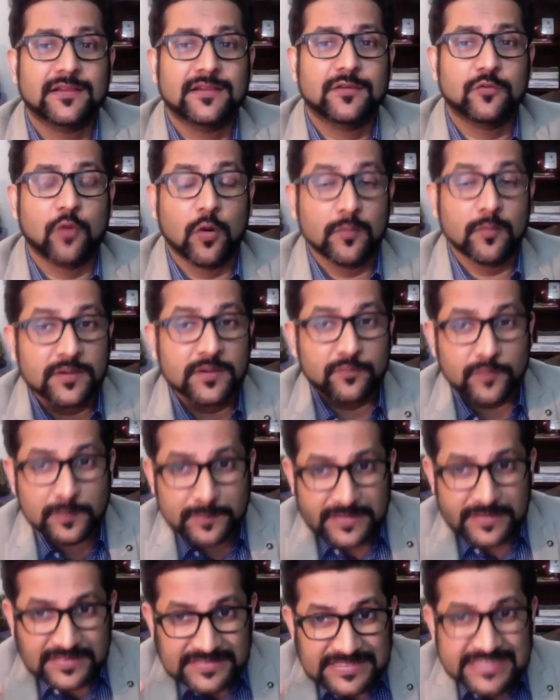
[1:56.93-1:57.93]
Government will
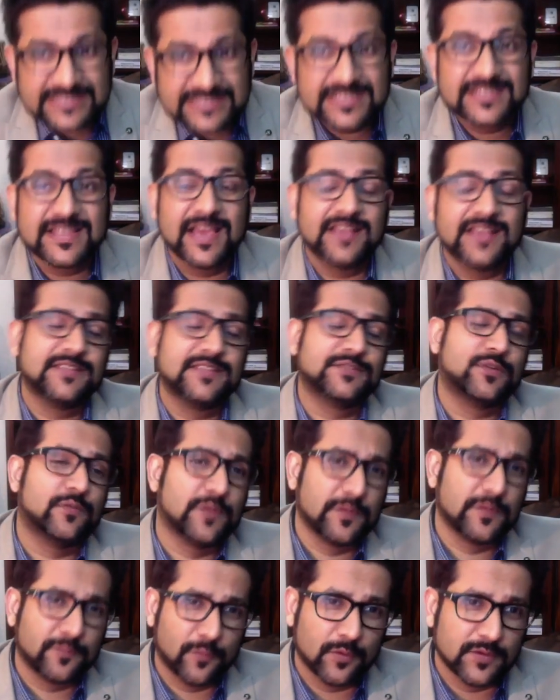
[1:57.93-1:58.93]
be seizing the assets of
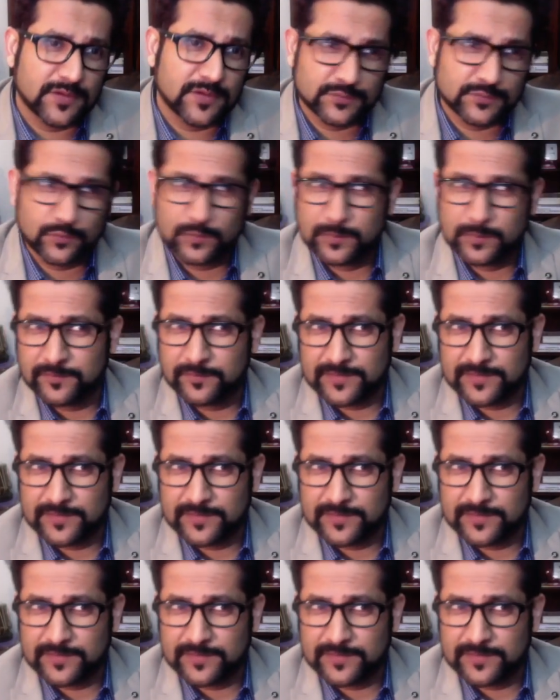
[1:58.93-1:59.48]
defaulters who will be